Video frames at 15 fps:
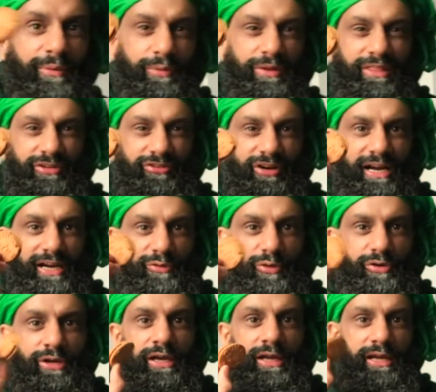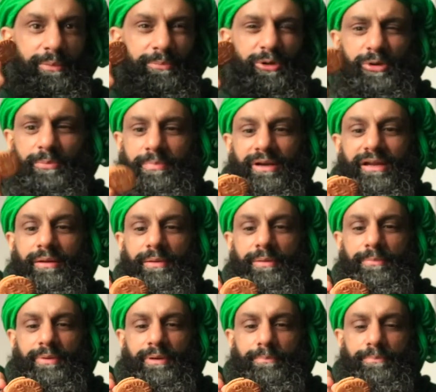with the dry run. I'm going
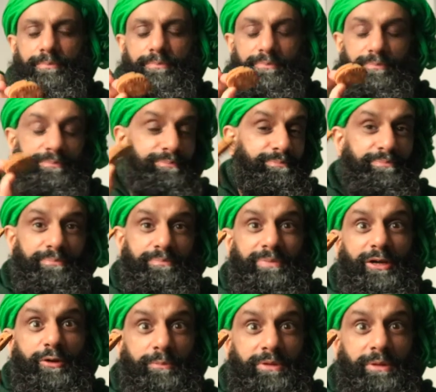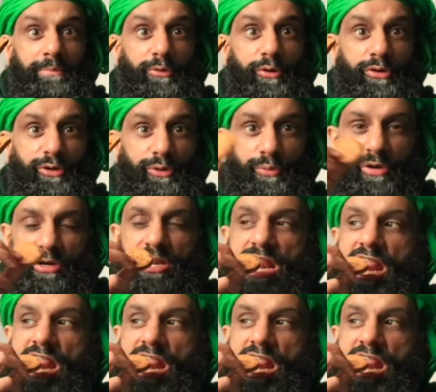to pick up the broken one.